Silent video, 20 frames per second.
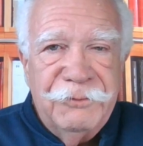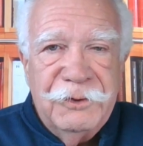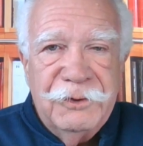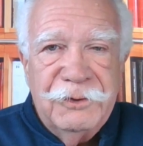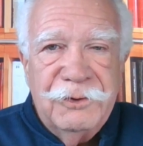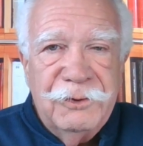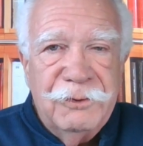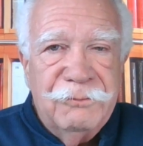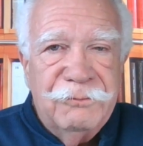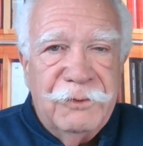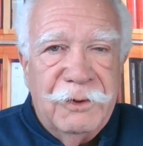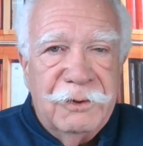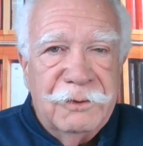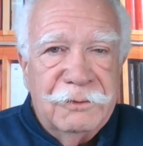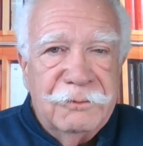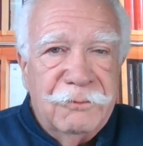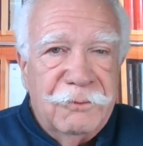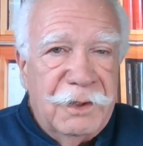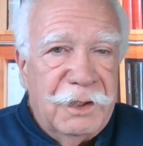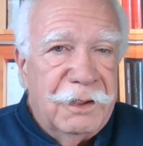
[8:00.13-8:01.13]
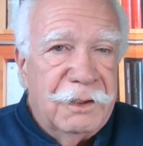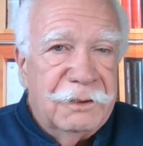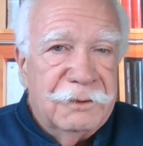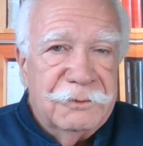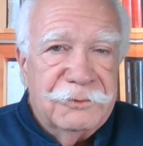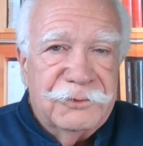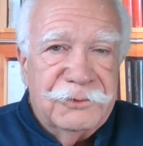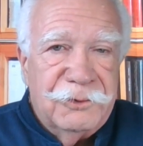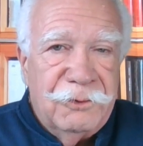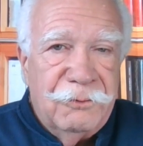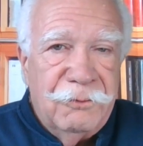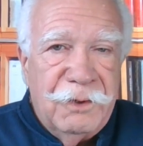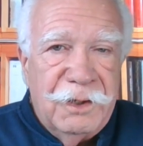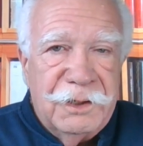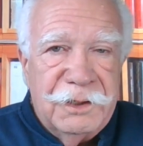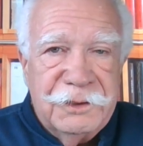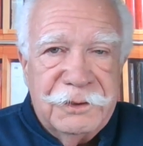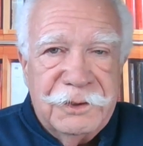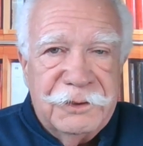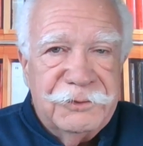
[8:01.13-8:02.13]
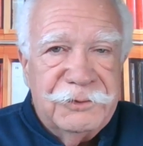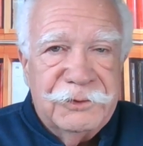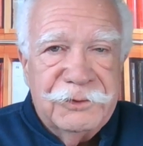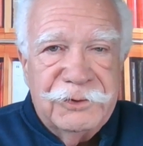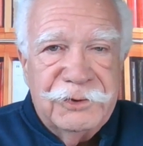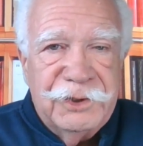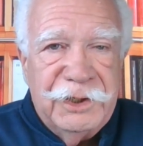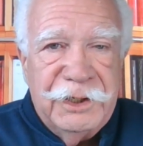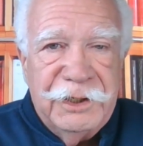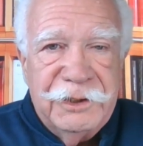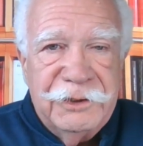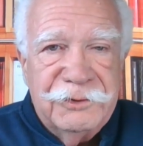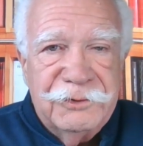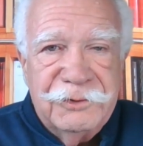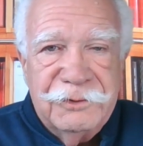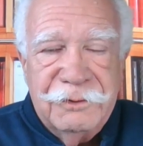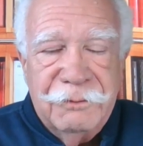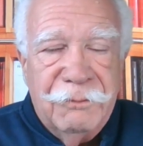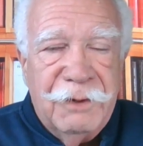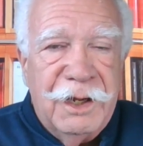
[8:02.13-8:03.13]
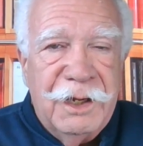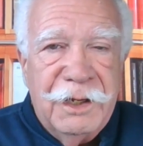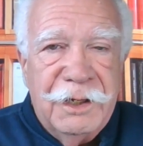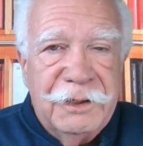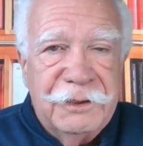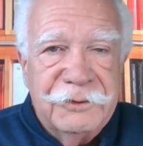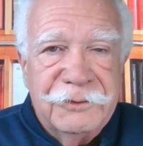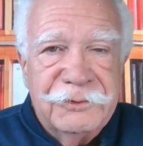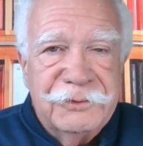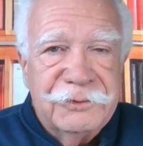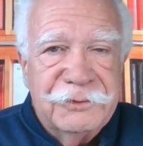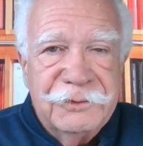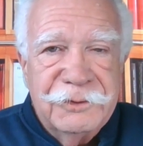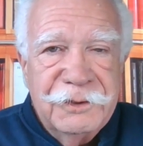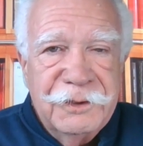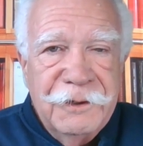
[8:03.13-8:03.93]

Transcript: you do vote, well, so what? It doesn't change the minds.